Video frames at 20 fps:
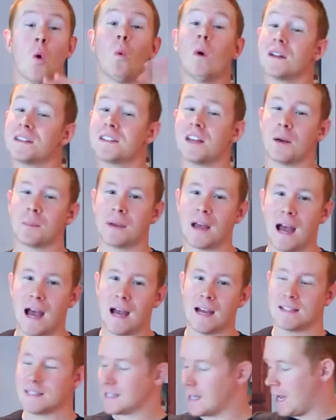What's up
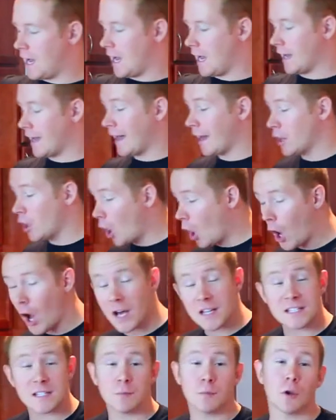guys? Uh, I got an
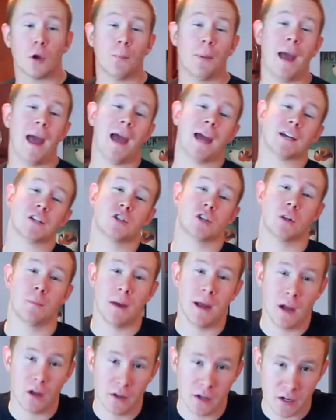awesome little package in the
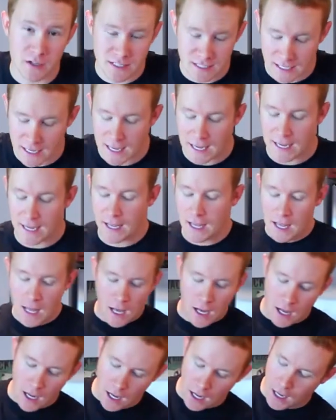mail here today.
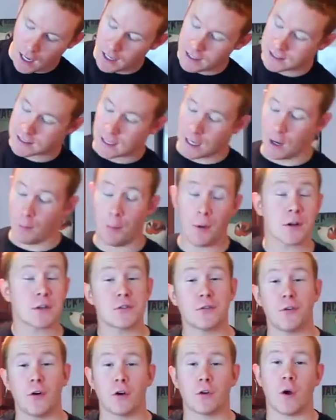Uh, it's got a
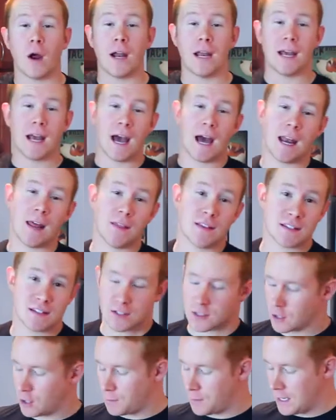bunch of fun writing on it. This
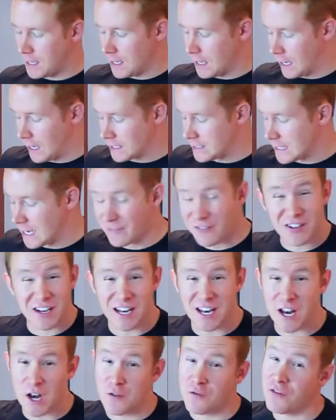is going to be a, a
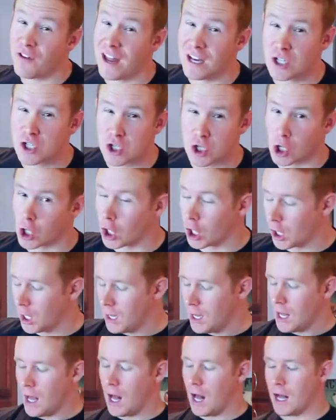definite adventure,
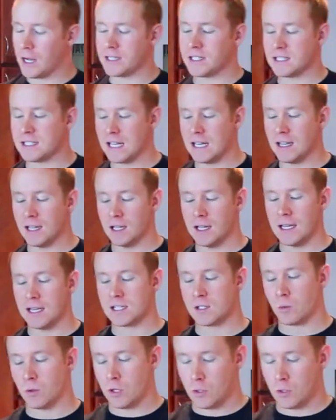uh, to say the least.